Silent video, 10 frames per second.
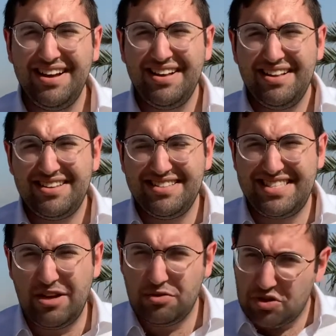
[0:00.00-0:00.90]
It doesn't
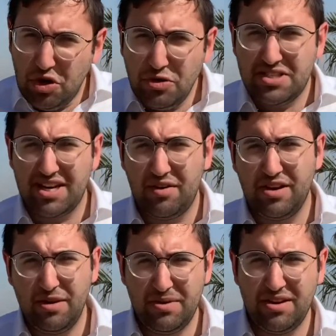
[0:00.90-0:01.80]
sound too scary.
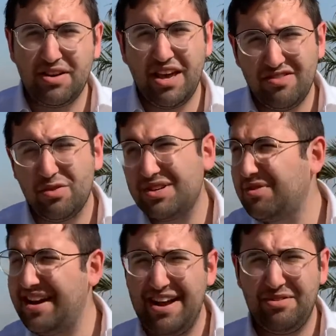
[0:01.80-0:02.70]
I mean, okay, we're
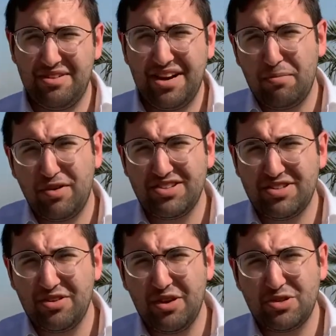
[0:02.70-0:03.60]
right now, the airport is still
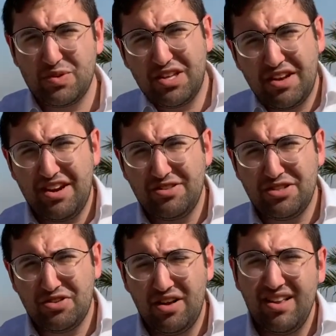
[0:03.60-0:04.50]
closed, we're stuck in Eretz
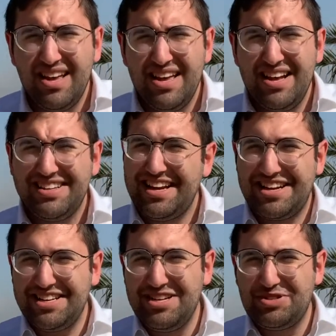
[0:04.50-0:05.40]
Yisrael. It's
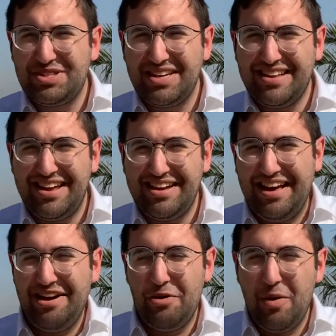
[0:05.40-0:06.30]
actually interesting that, I don't
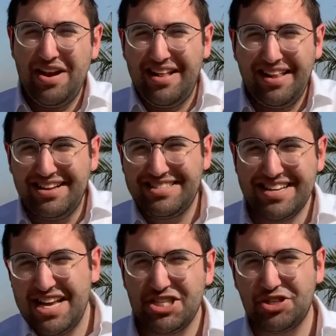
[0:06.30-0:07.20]
know when else in
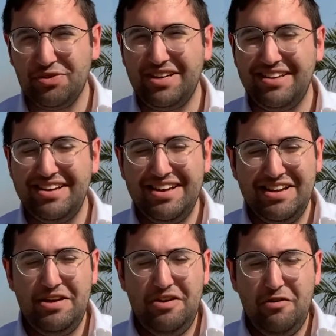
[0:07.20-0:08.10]
history,
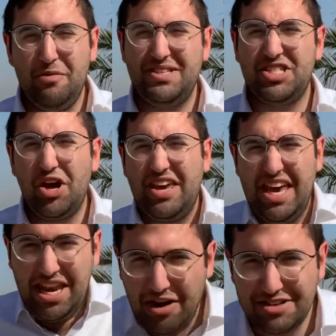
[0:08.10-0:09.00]
we've been stuck in
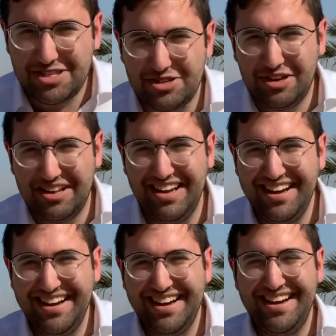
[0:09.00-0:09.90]
Eretz
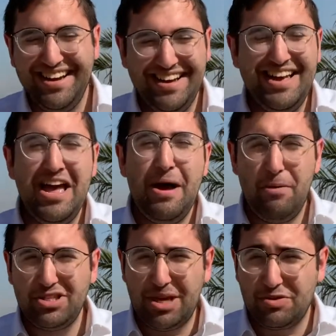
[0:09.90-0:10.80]
Yisrael. Most
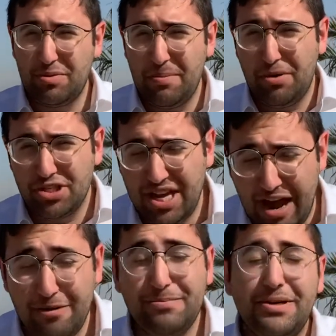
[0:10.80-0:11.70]
times we're being pushed
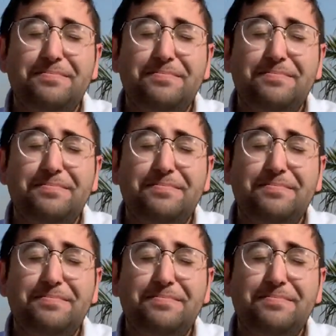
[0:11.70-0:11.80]
out, but